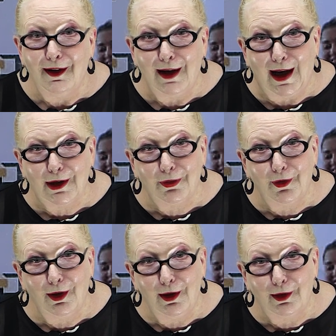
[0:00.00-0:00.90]
like
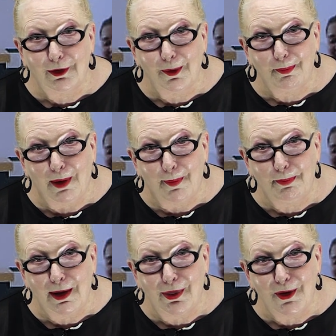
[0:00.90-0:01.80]
the little
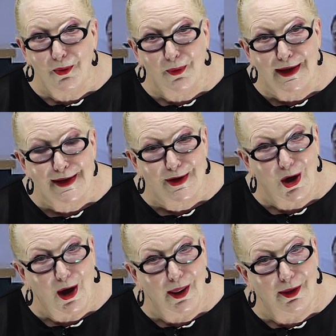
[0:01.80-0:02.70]
puppy that we
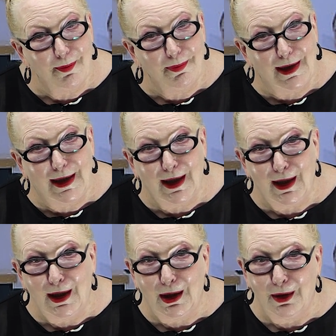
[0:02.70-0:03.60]
saw at the
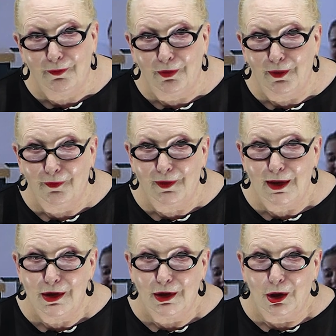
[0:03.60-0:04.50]
beginning of the
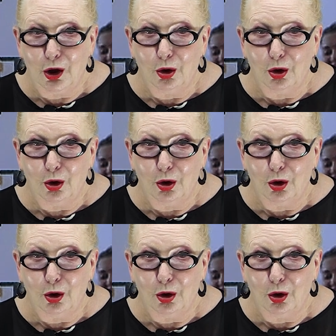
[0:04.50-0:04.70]
video.